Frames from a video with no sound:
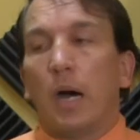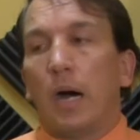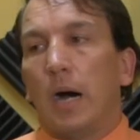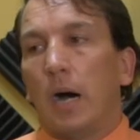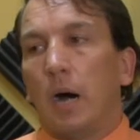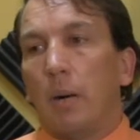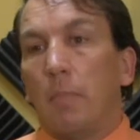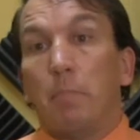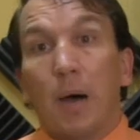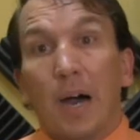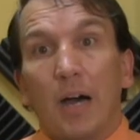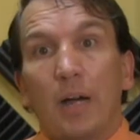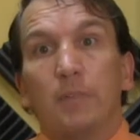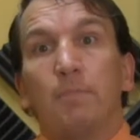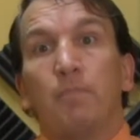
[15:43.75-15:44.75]

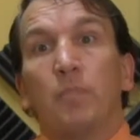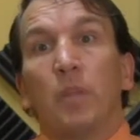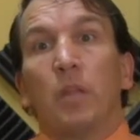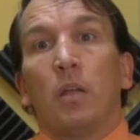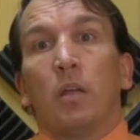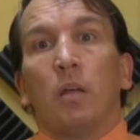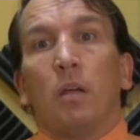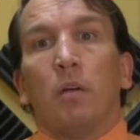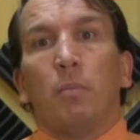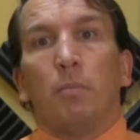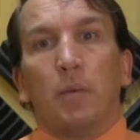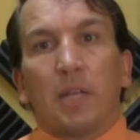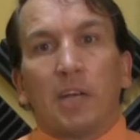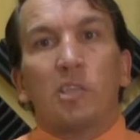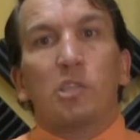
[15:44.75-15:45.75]
But
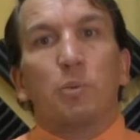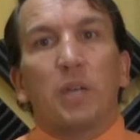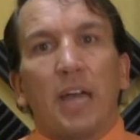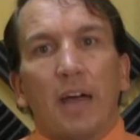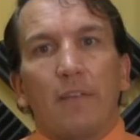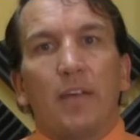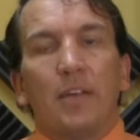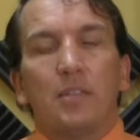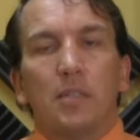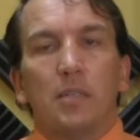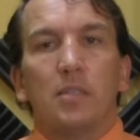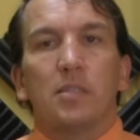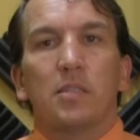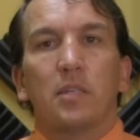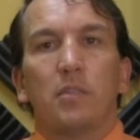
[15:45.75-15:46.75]
because we have that
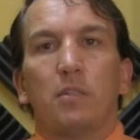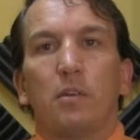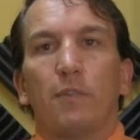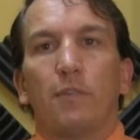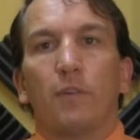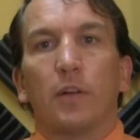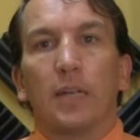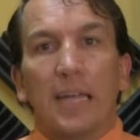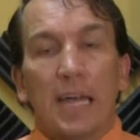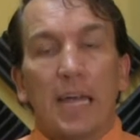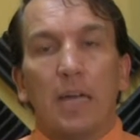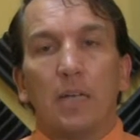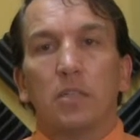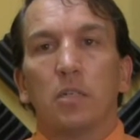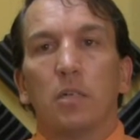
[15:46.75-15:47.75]
tendency to
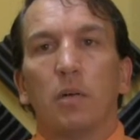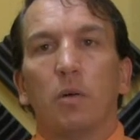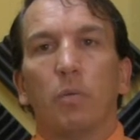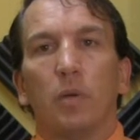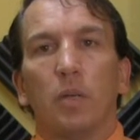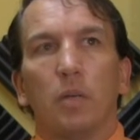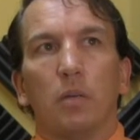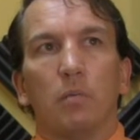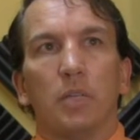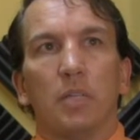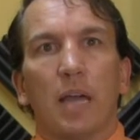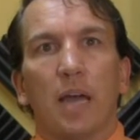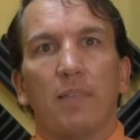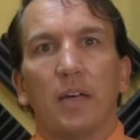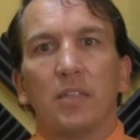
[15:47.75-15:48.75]
forget,
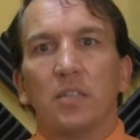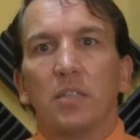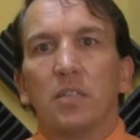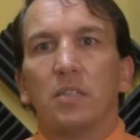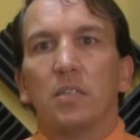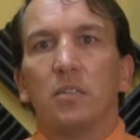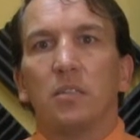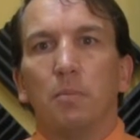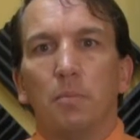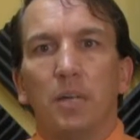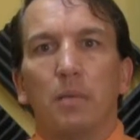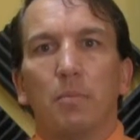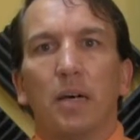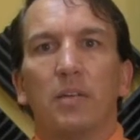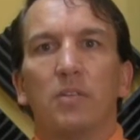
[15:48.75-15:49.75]
we have that tendency to
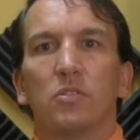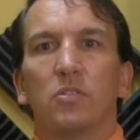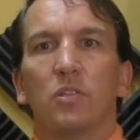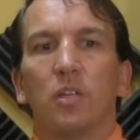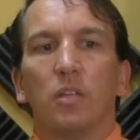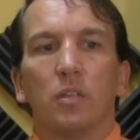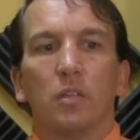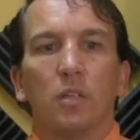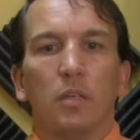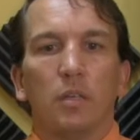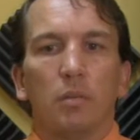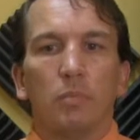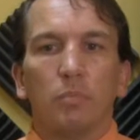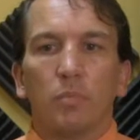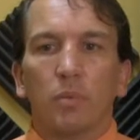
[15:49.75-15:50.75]
minimize
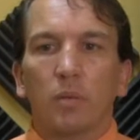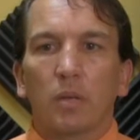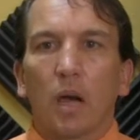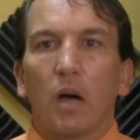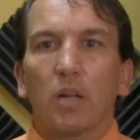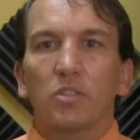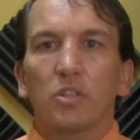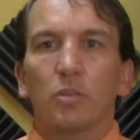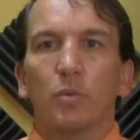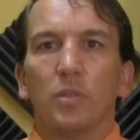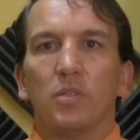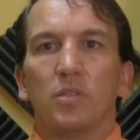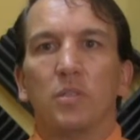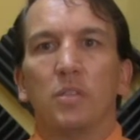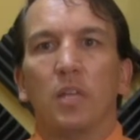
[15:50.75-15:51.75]
the
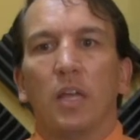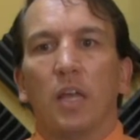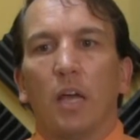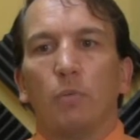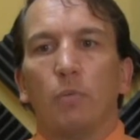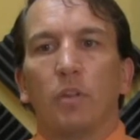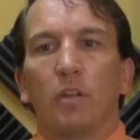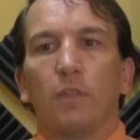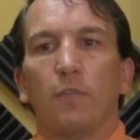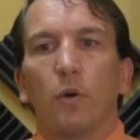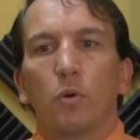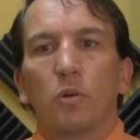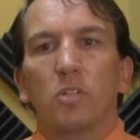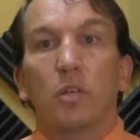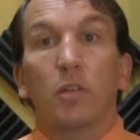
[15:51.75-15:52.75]
consequences and really
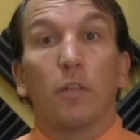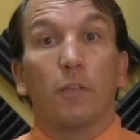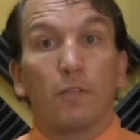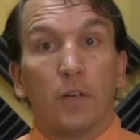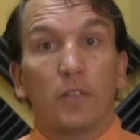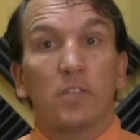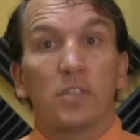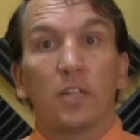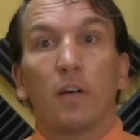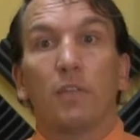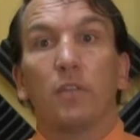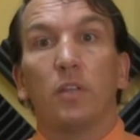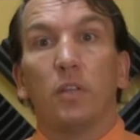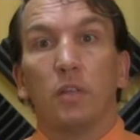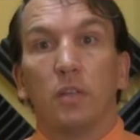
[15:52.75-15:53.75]
focus on the fun
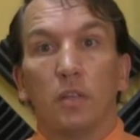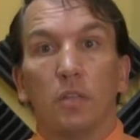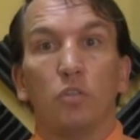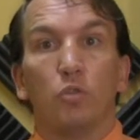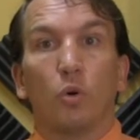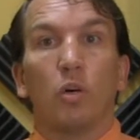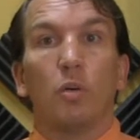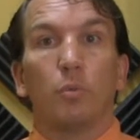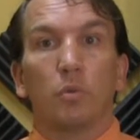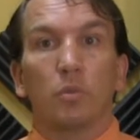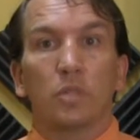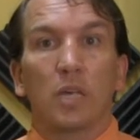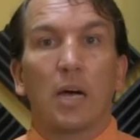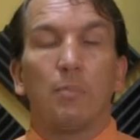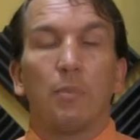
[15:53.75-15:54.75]
stuff, the enjoyable
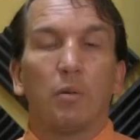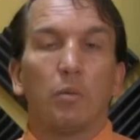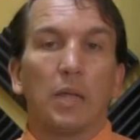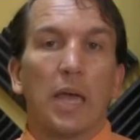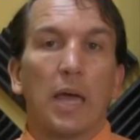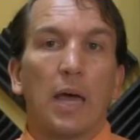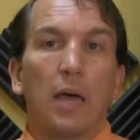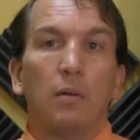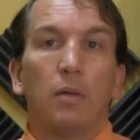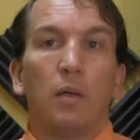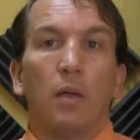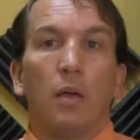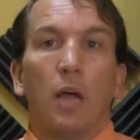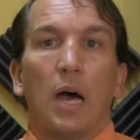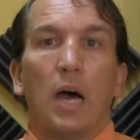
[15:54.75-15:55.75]
time that we had
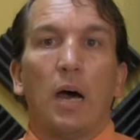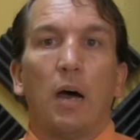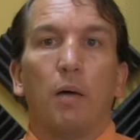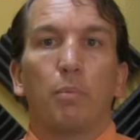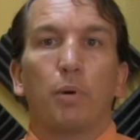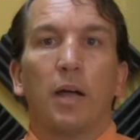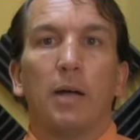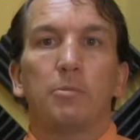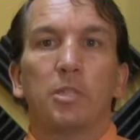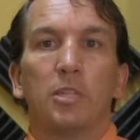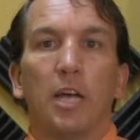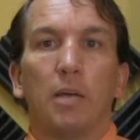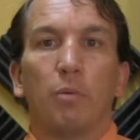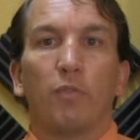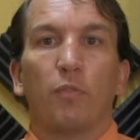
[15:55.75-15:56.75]
perhaps the
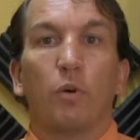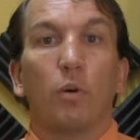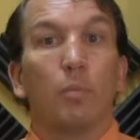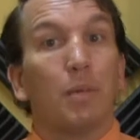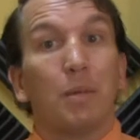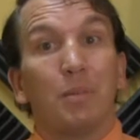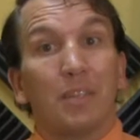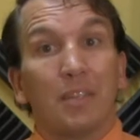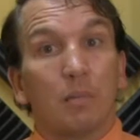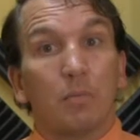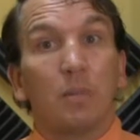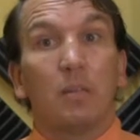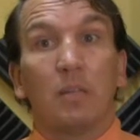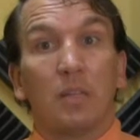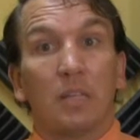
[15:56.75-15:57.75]
night before. Maybe
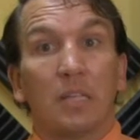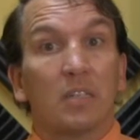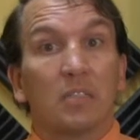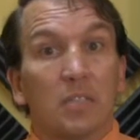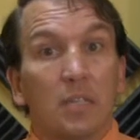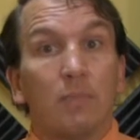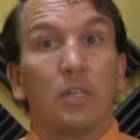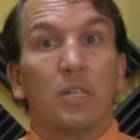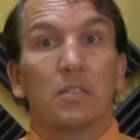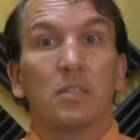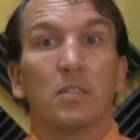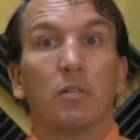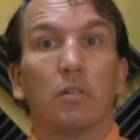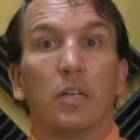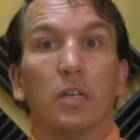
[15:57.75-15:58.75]
that doesn't even
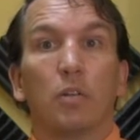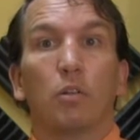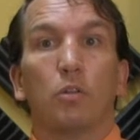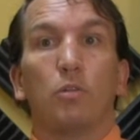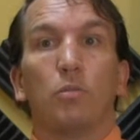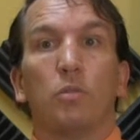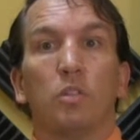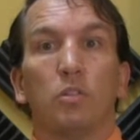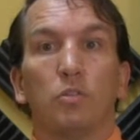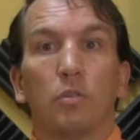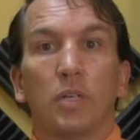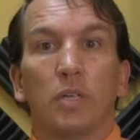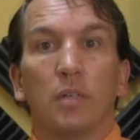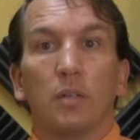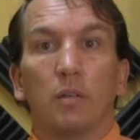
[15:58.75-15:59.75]
necessarily include the
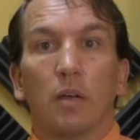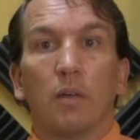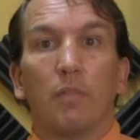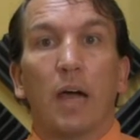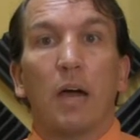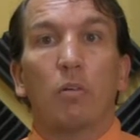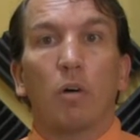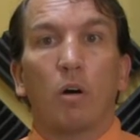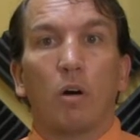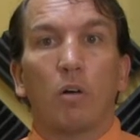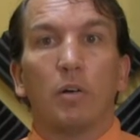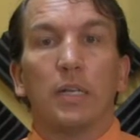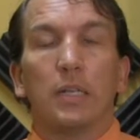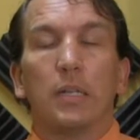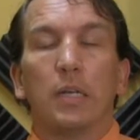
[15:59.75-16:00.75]
drinking of alcohol
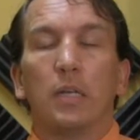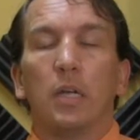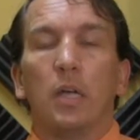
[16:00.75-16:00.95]
or anything.